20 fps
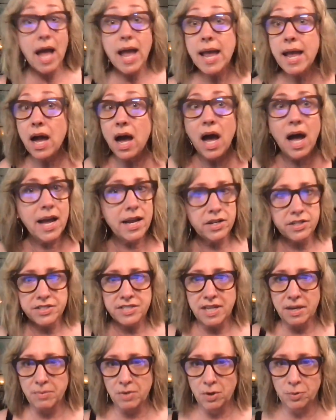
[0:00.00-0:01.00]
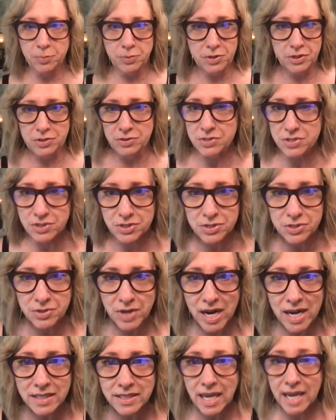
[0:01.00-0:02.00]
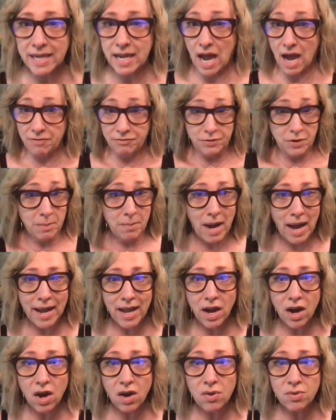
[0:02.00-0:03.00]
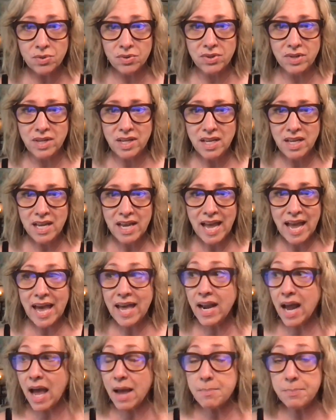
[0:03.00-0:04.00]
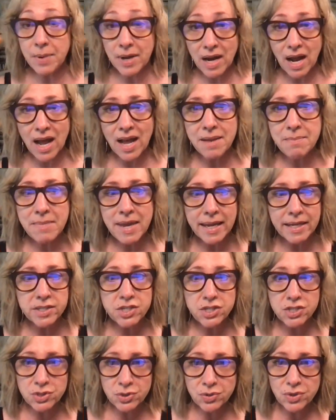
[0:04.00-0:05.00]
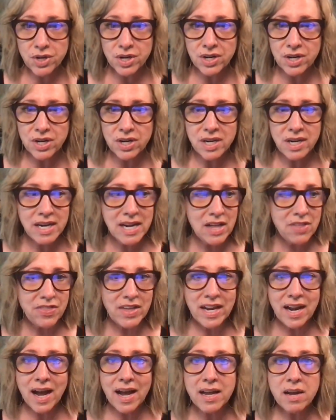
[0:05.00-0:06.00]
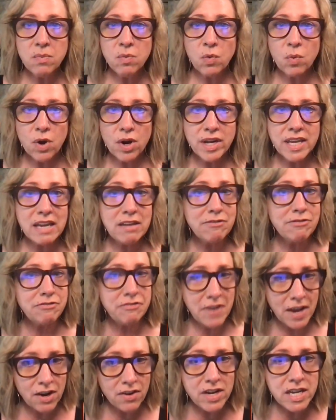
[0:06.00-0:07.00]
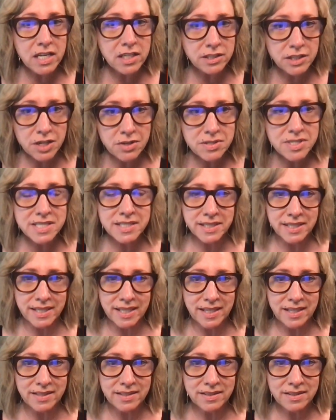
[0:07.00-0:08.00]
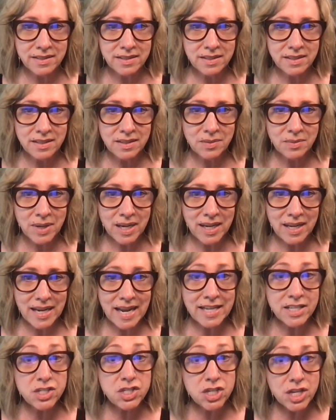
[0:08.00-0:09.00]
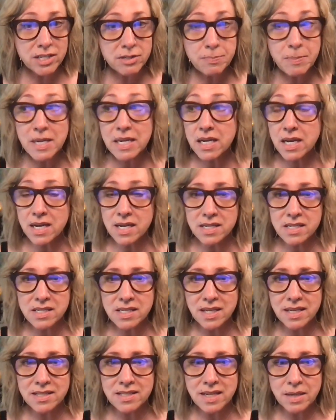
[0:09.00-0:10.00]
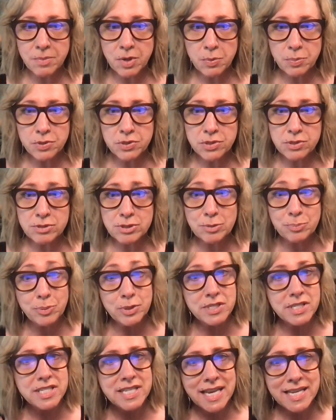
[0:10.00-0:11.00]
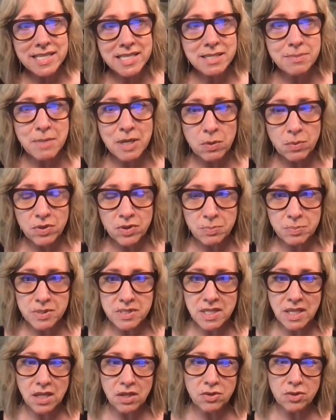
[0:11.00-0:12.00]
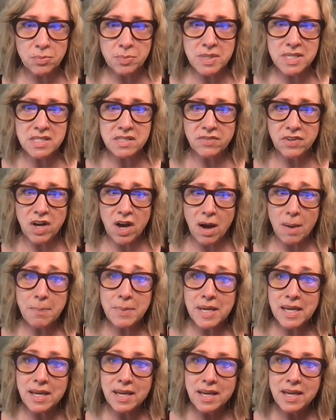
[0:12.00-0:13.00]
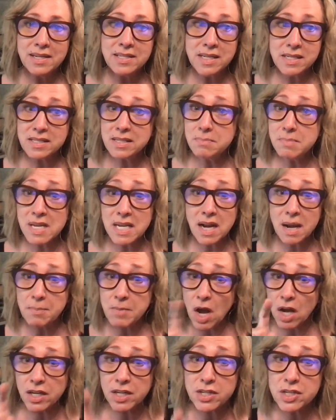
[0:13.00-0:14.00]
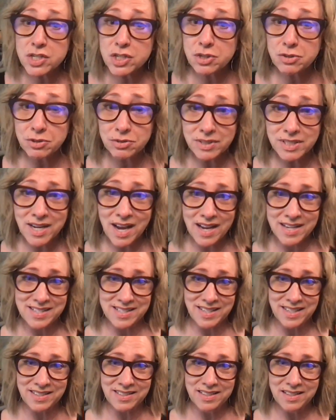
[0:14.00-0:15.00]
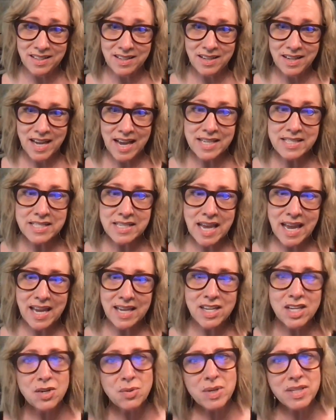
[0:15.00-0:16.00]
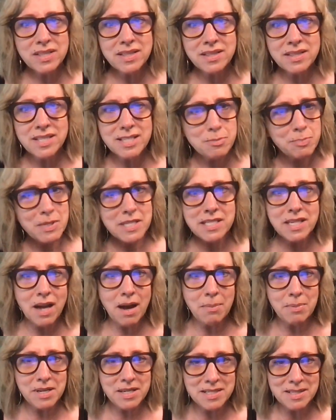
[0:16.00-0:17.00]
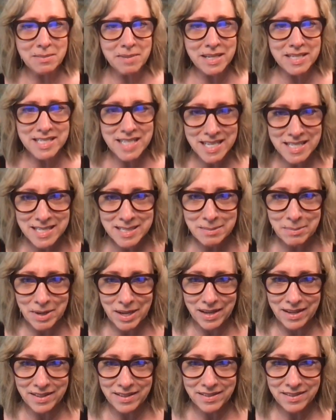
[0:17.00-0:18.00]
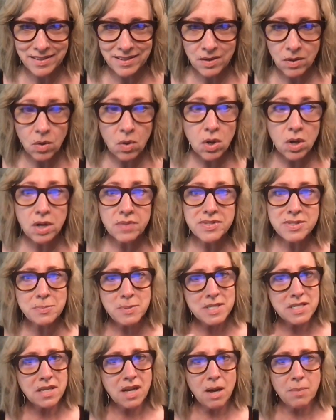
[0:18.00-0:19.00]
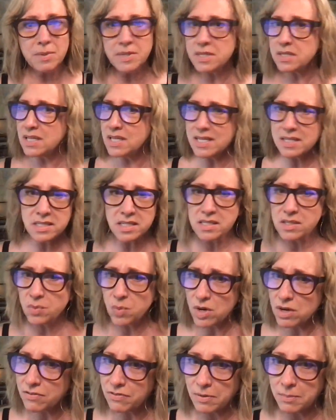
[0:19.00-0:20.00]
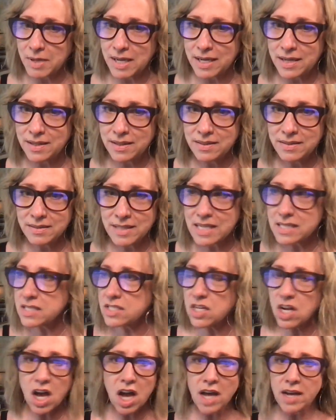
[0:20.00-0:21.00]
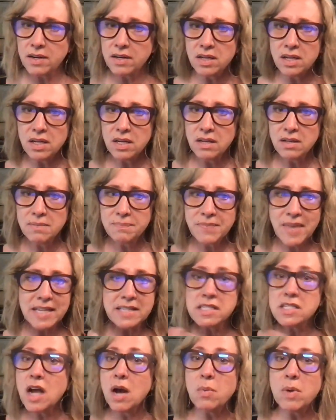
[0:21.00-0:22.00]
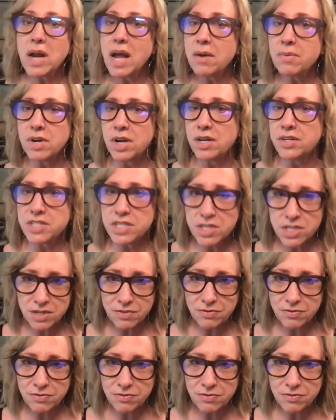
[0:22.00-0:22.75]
hire demo producers, right? Like for my own. But I make sure that I am working very closely, right? And just because a demo producer presents me with a particular piece of copy doesn't mean I'm not going to scrutinize it and say, you know what, this piece of copy doesn't make sense to me, or this piece of copy, it doesn't work for me. That's not what I would audition